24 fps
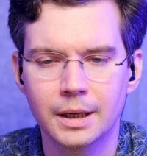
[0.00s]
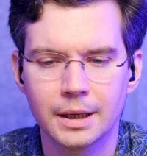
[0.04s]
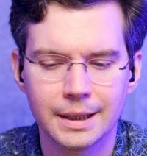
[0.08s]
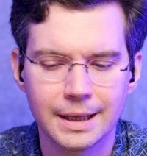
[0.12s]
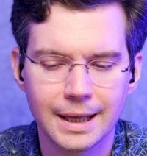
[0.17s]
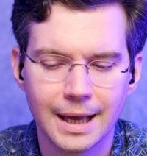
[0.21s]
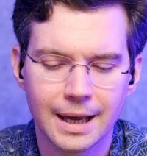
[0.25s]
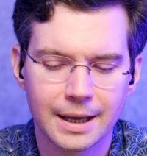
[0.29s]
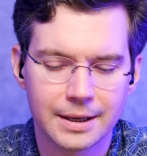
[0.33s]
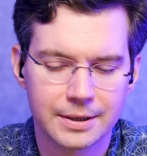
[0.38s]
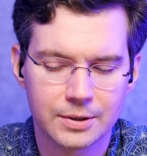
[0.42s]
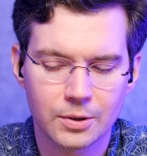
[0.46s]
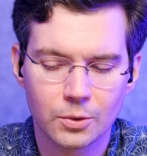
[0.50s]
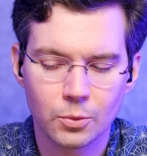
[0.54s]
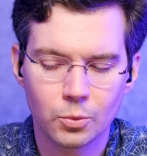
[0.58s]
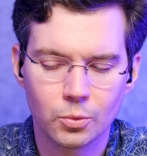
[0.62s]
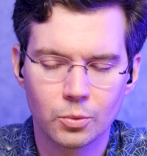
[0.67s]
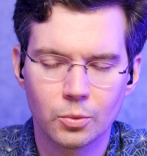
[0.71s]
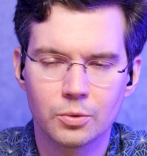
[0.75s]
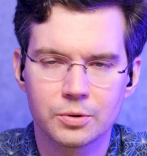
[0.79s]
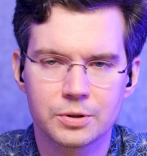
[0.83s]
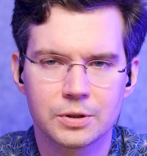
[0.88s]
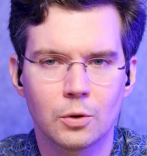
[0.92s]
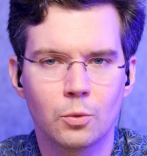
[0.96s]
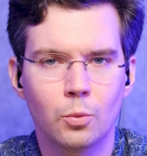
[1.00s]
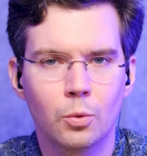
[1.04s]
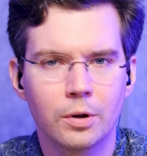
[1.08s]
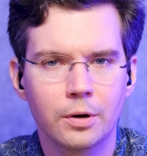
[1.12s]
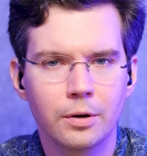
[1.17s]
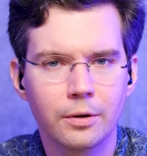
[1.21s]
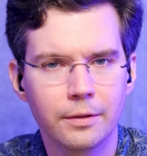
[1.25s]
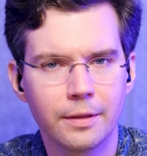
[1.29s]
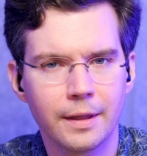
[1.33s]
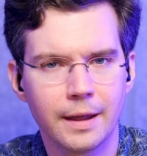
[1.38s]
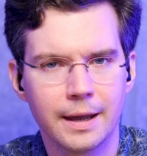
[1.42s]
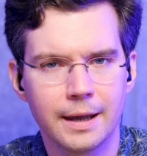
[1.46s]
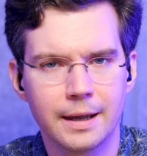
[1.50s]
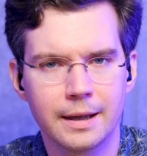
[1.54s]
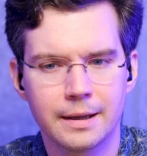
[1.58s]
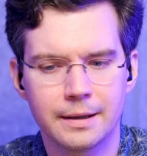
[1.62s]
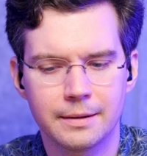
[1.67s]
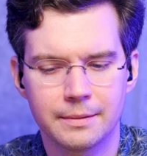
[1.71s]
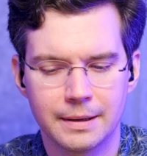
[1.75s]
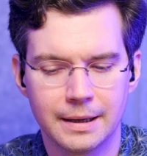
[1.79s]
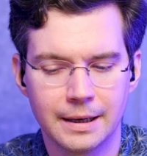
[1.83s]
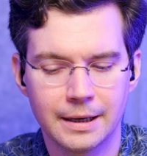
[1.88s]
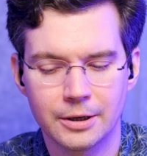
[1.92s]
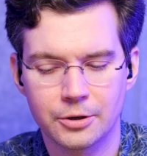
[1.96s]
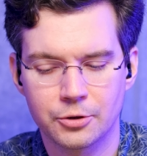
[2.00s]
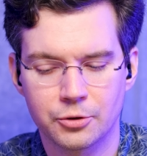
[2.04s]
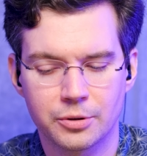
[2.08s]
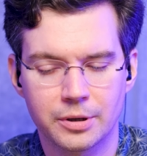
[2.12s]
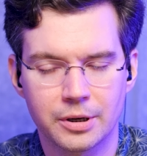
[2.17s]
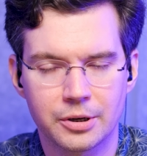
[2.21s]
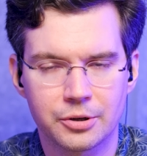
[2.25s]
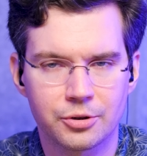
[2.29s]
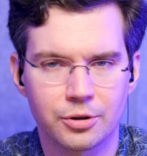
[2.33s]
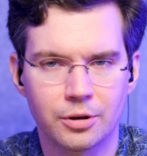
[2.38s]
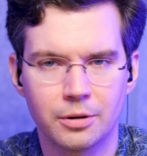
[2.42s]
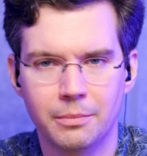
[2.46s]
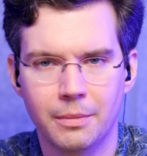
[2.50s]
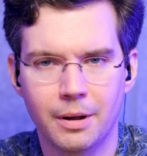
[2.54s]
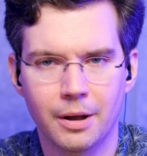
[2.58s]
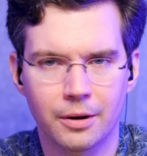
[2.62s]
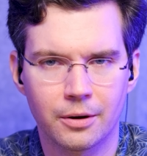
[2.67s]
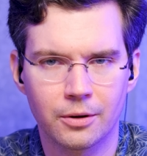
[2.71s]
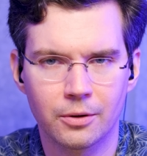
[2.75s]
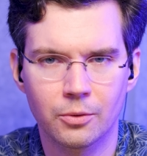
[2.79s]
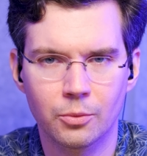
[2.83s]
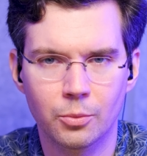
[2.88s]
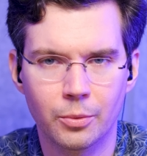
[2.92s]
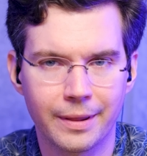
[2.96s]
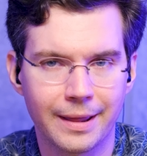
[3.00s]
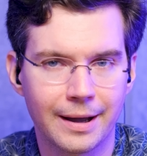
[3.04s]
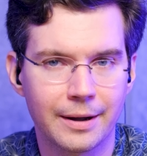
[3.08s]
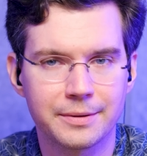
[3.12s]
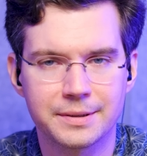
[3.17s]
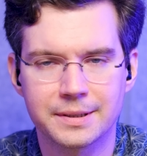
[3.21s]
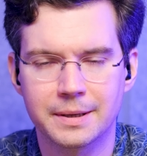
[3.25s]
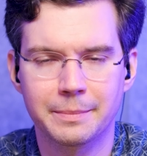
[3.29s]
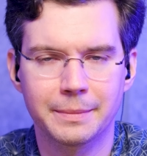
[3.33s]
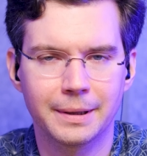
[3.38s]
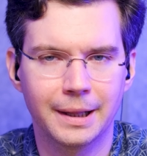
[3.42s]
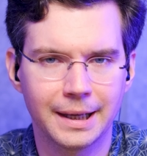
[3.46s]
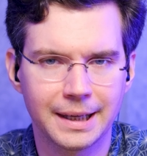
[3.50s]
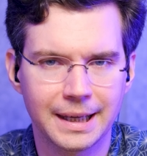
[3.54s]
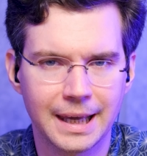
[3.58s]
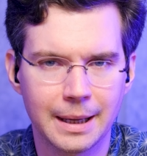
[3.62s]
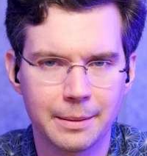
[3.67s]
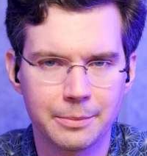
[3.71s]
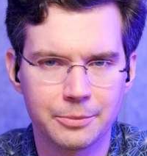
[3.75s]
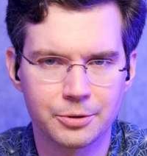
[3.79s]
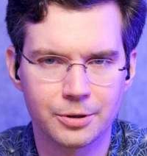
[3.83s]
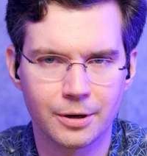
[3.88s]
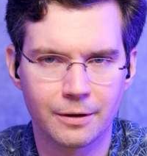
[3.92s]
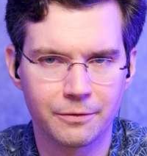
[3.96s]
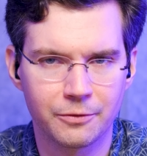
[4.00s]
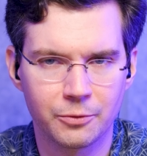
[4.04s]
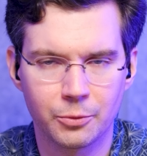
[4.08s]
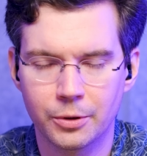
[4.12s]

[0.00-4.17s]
Yeah. So, so what are they in a traditional model without something like GameShift?